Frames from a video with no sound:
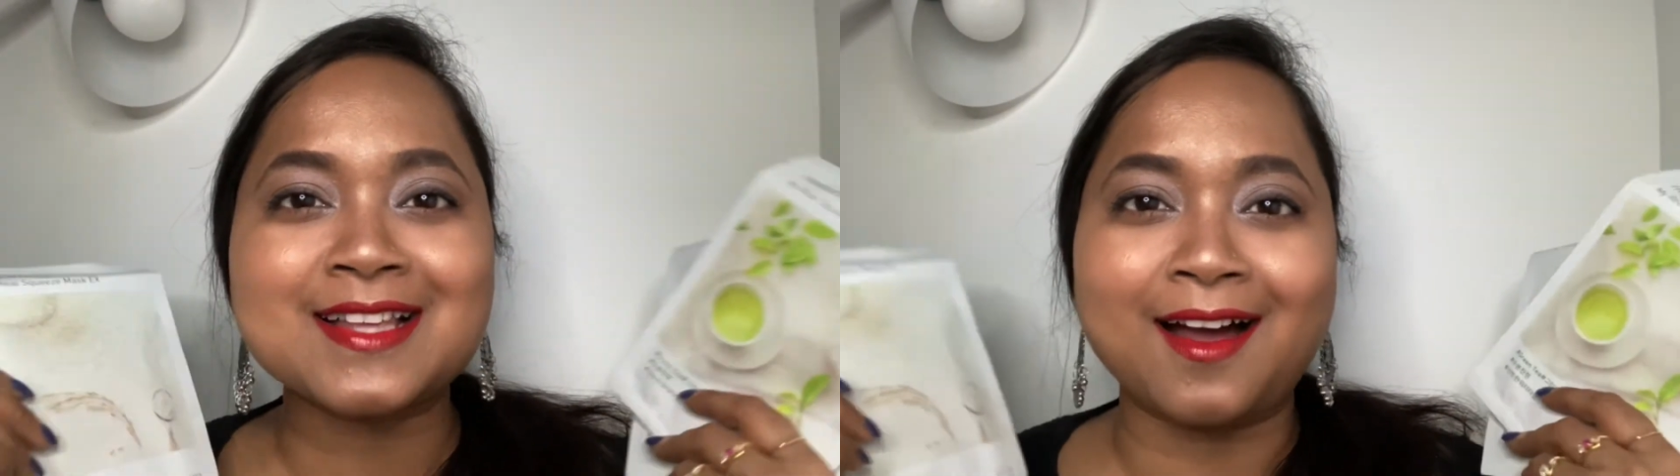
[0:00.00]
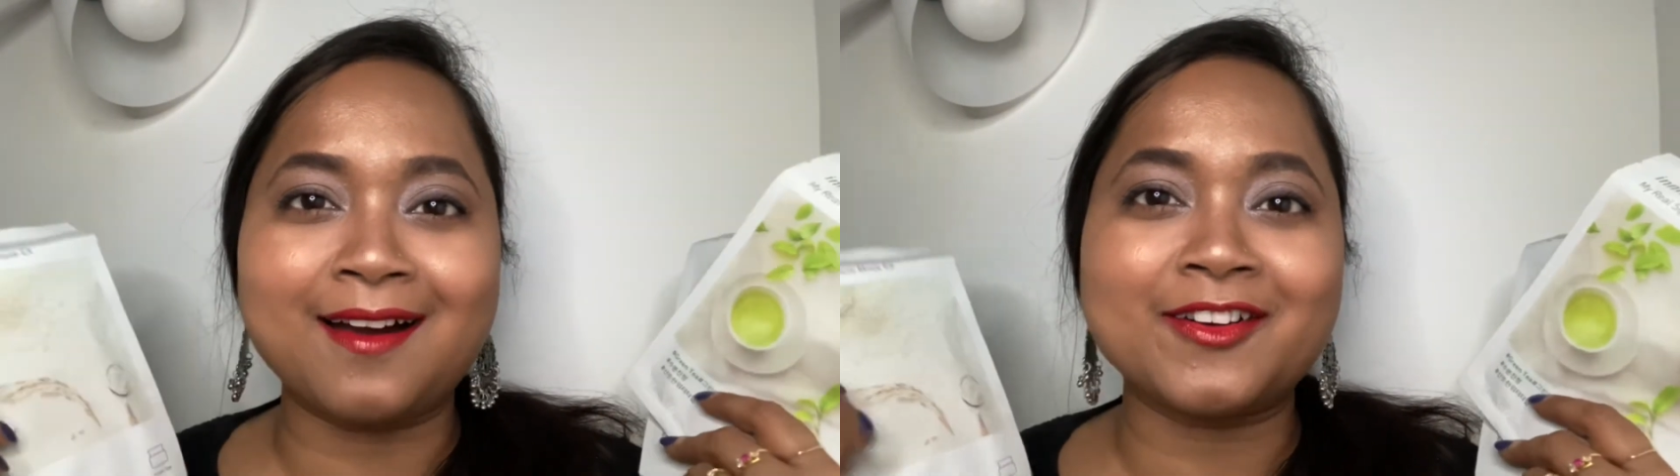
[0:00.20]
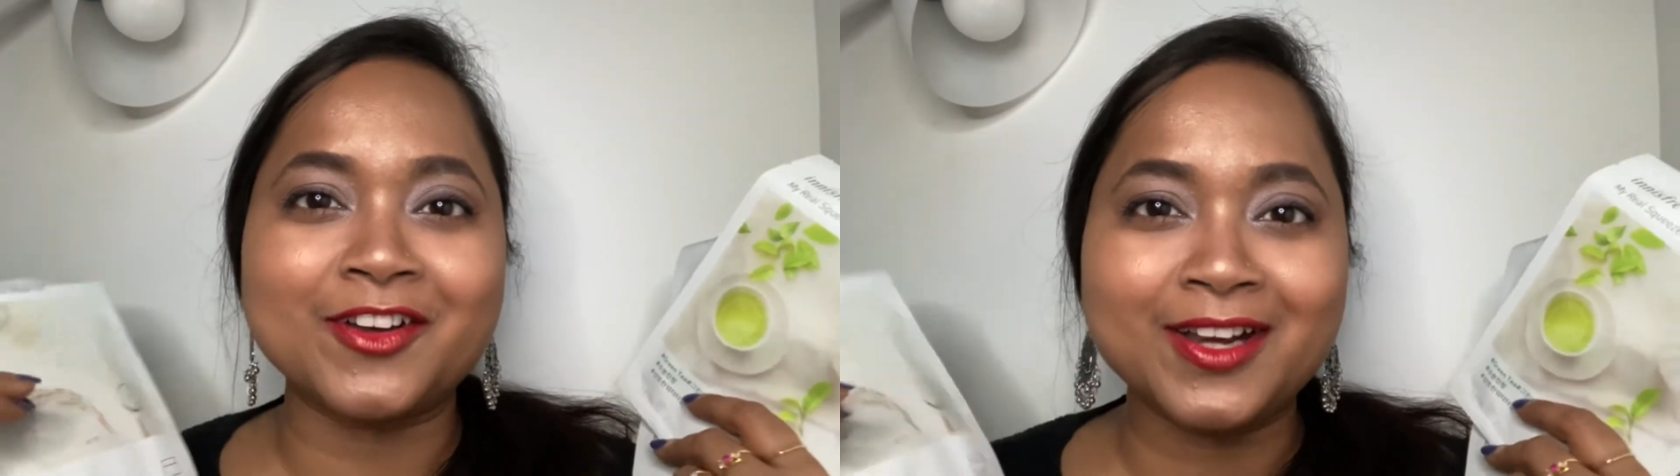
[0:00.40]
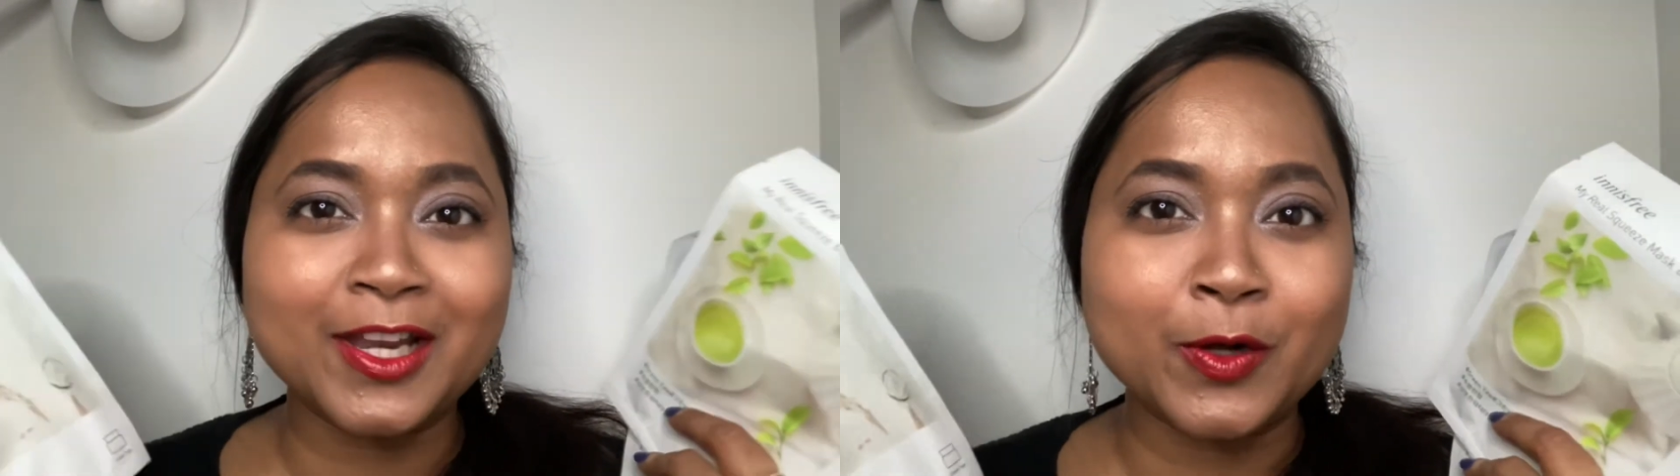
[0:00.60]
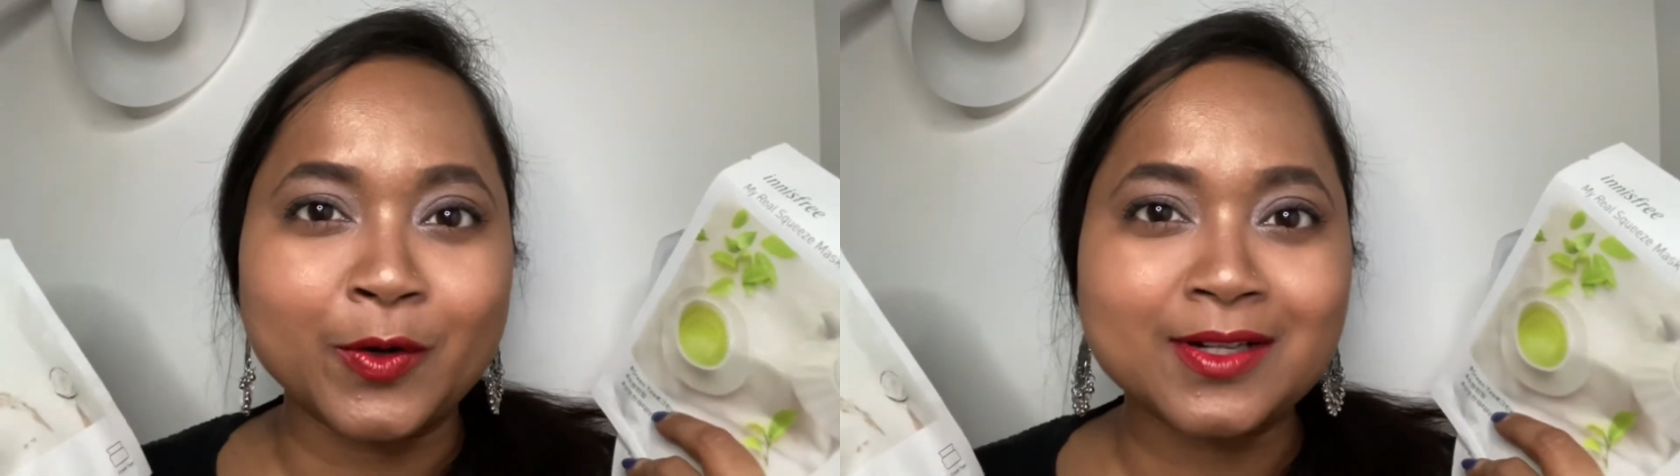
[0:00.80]
are really
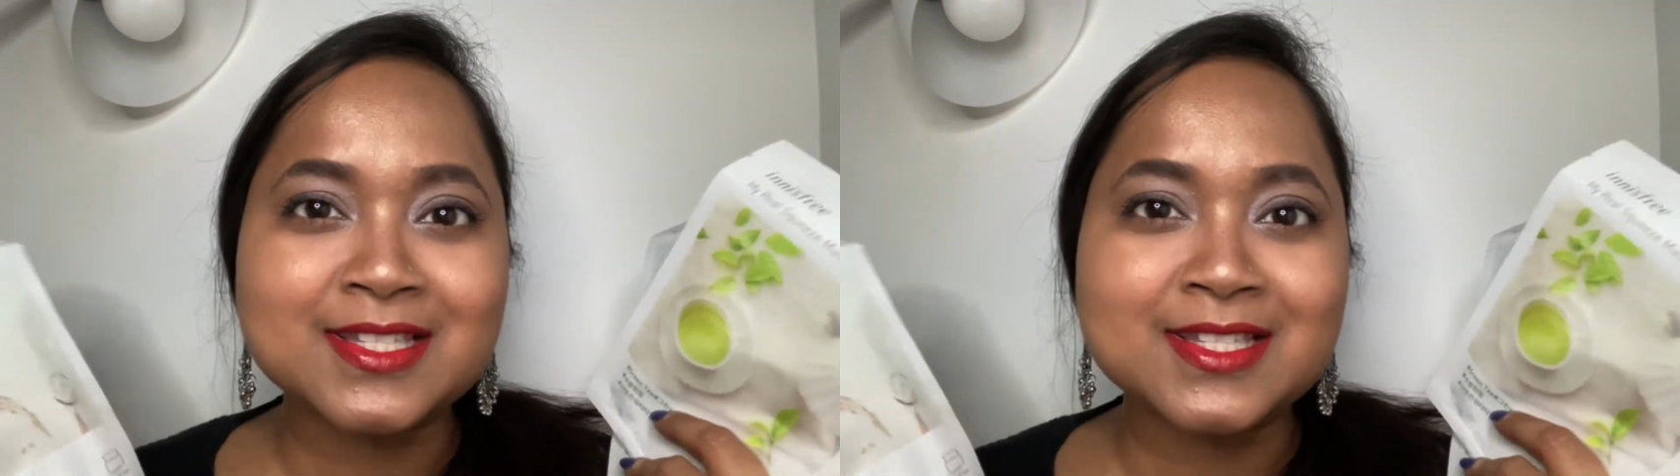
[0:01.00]
good.